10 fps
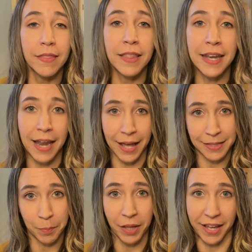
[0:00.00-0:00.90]
the nice
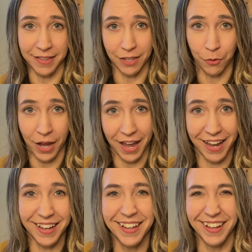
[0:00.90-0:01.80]
plates,
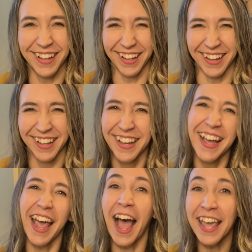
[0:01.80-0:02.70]
okay?
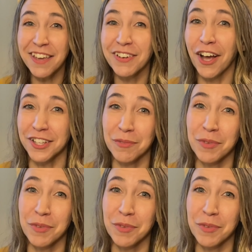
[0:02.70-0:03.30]
I even got some